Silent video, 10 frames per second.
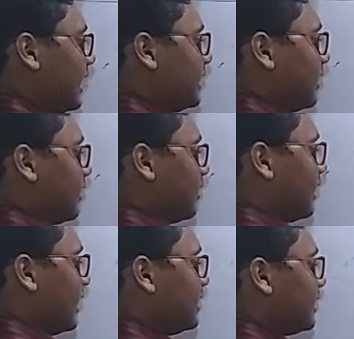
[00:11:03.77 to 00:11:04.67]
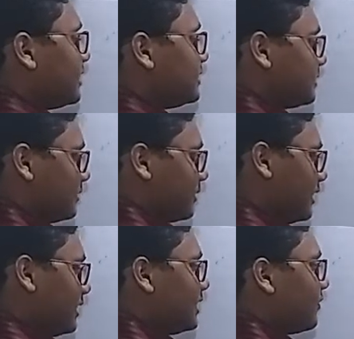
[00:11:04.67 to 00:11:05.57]
area? Area is
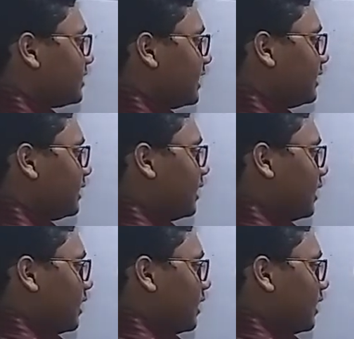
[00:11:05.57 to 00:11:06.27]
given that